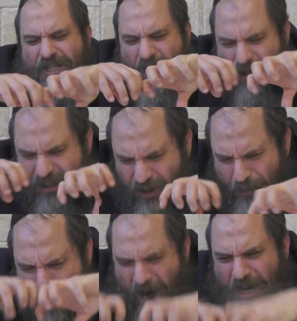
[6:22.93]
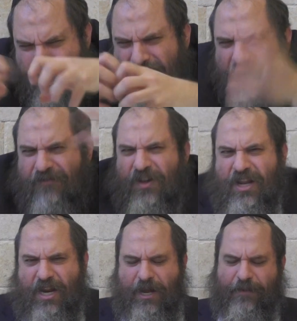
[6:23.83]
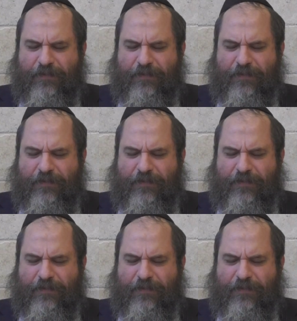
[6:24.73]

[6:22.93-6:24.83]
is also part of His infinity.